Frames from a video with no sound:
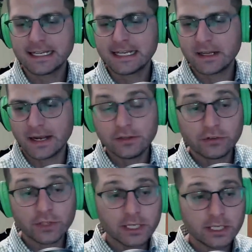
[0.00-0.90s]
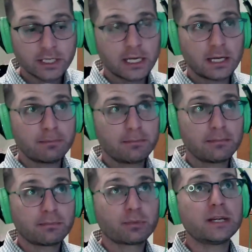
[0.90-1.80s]
I used to,
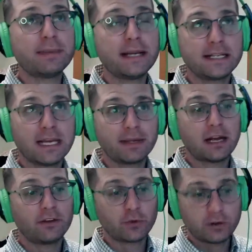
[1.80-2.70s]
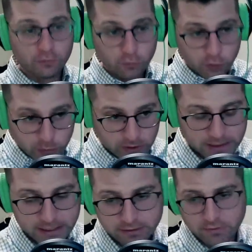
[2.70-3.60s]
pre-pandemic, I was going
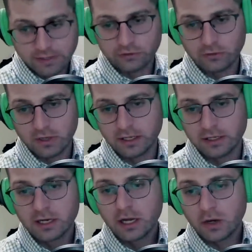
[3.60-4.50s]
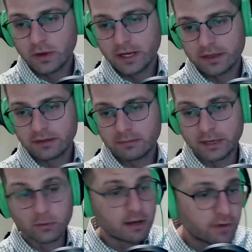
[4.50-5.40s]
frequently to the restaurant with my
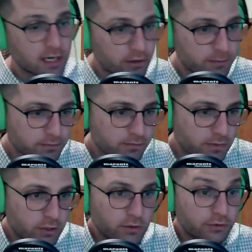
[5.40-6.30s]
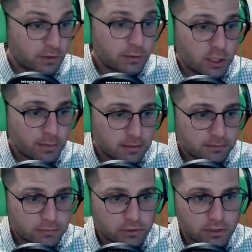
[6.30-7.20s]
grandfather, who was from Cuba,
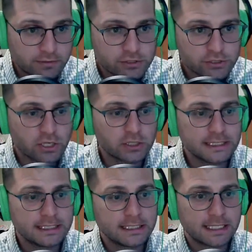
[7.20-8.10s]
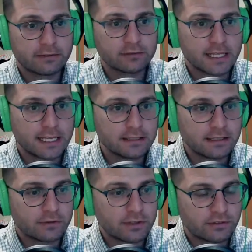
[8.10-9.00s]
who lived in Charlotte after that, and
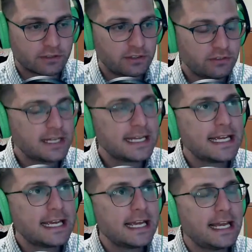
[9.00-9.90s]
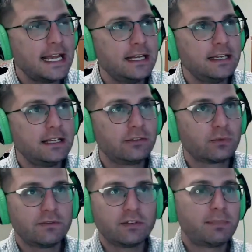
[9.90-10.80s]
after the 60s. And
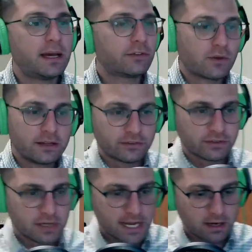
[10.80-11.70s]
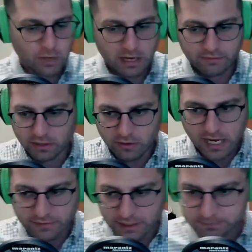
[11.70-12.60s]
one of his best friends, this guy, Raphael Kravik.